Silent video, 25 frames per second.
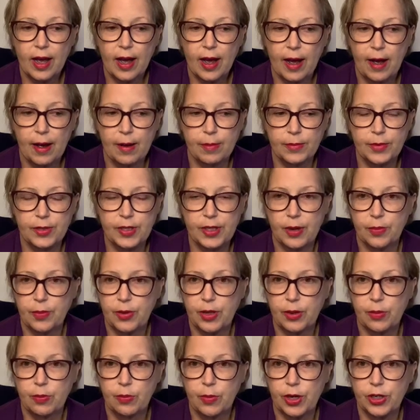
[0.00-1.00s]

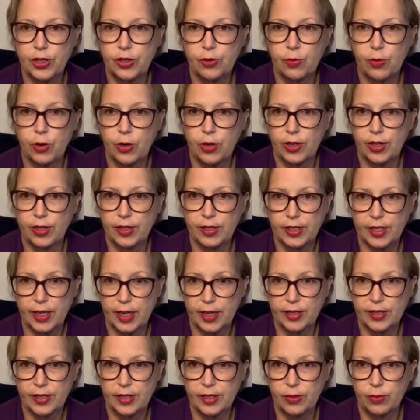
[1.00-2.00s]
something much more
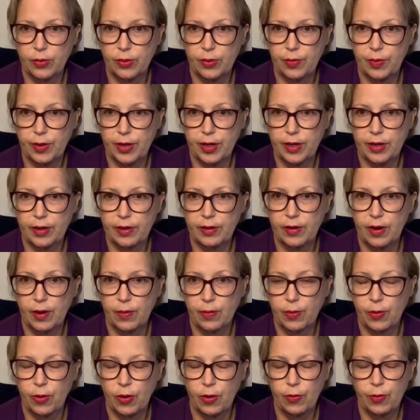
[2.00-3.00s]
condensed would be
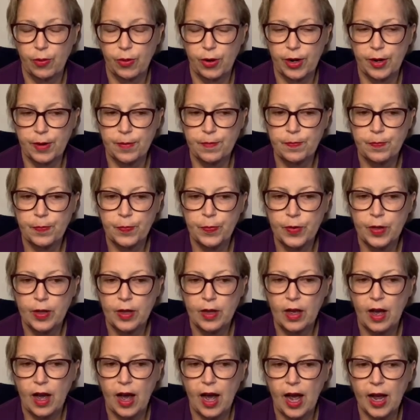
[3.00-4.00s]
appropriate.
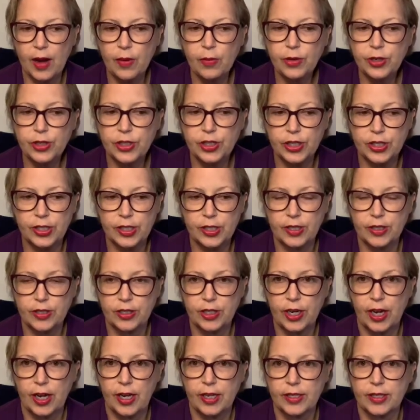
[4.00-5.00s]
I would just
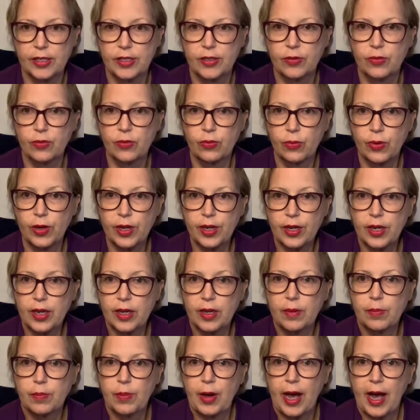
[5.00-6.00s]
suggest
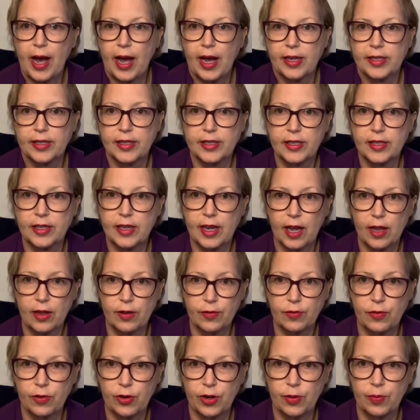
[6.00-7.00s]
reading past
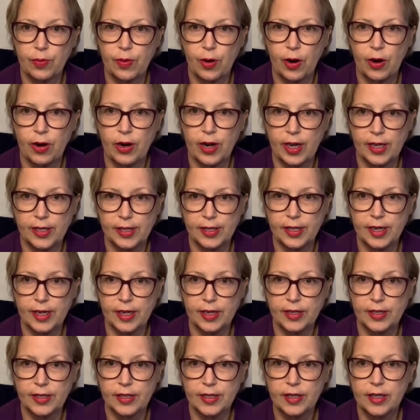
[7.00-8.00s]
California bar
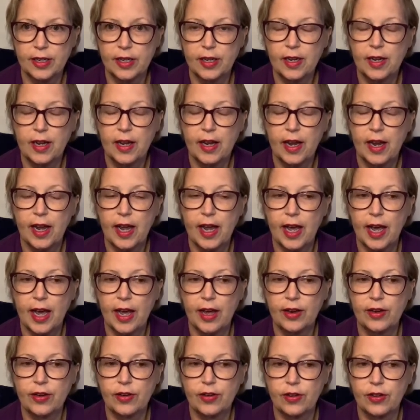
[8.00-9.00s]
essays
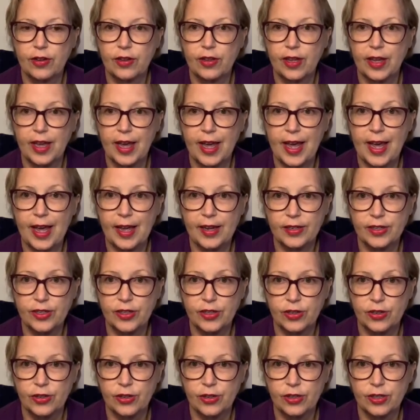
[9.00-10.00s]
and the
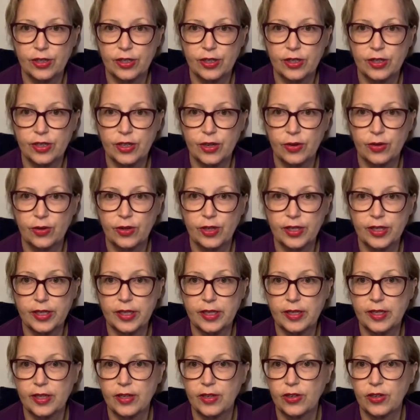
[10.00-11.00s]
answers. So this
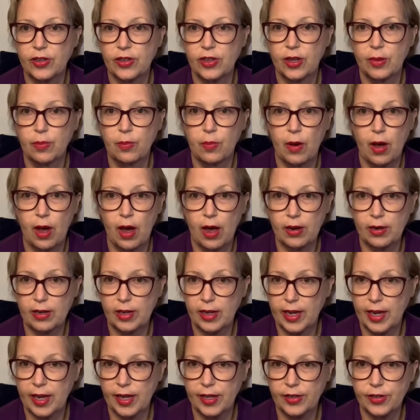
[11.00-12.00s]
isn't the model
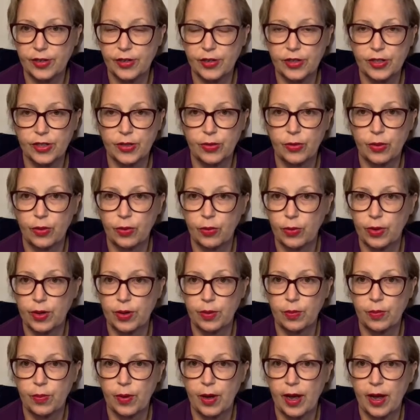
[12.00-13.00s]
answers that were
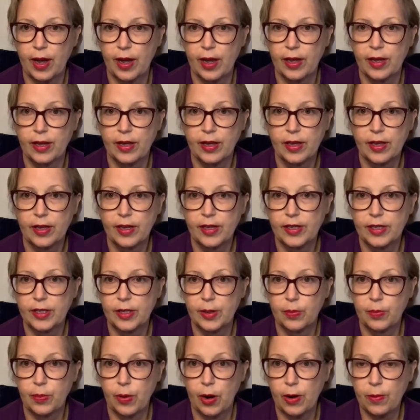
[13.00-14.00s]
written by
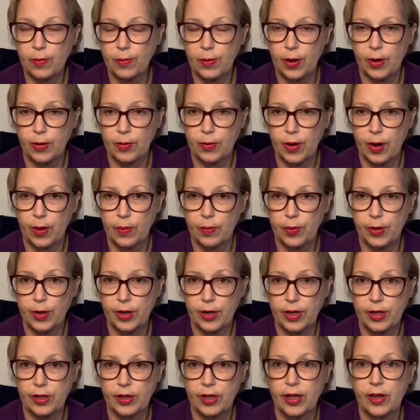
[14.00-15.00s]
some bar prep
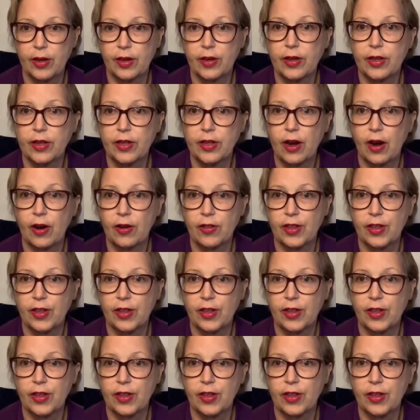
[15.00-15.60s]
company. They are the